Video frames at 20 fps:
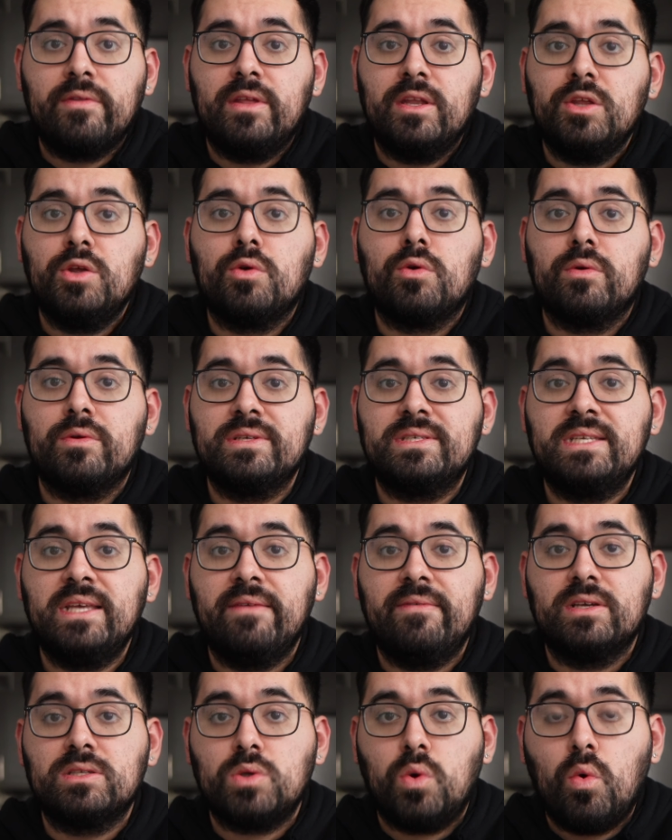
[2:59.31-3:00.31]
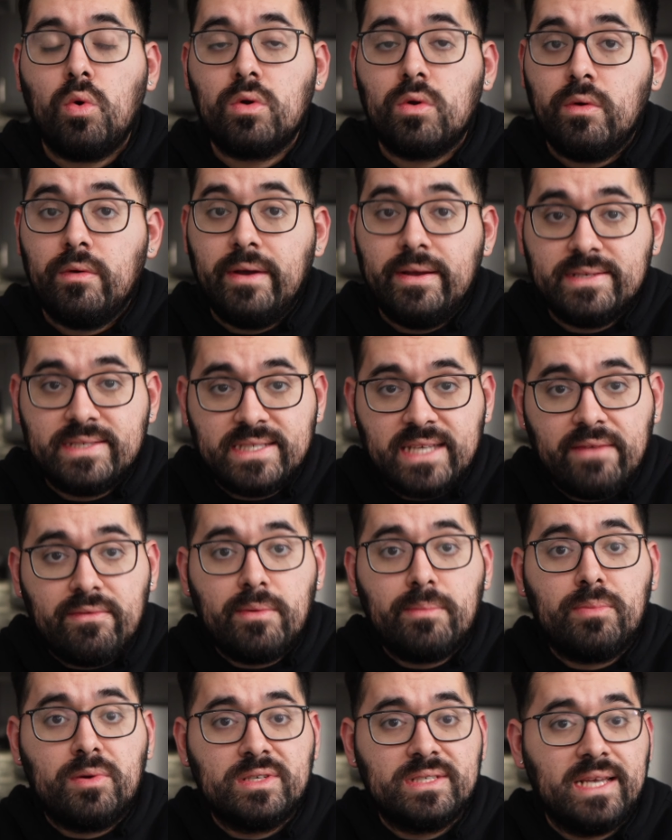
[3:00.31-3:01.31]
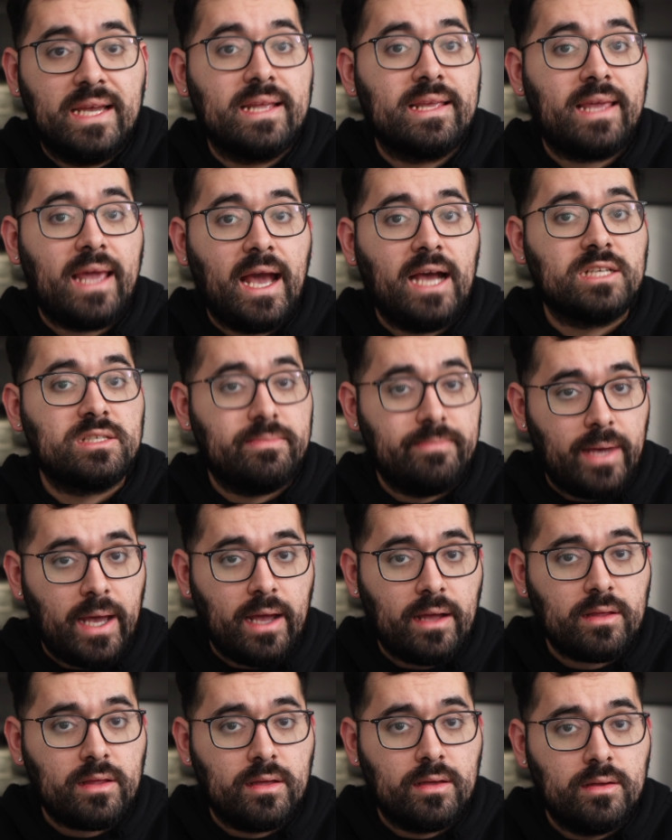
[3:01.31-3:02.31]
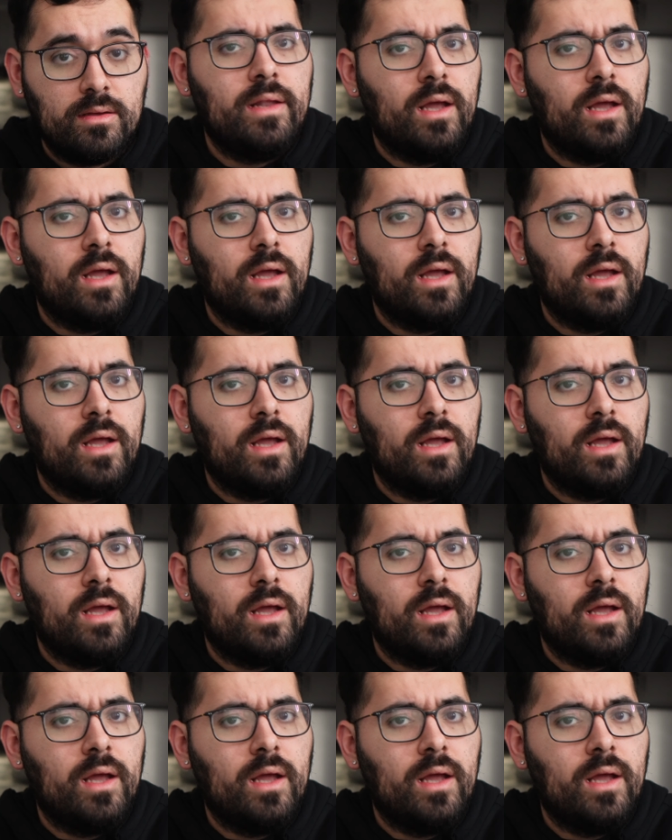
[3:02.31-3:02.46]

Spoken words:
then you will receive a total of 7% cash back.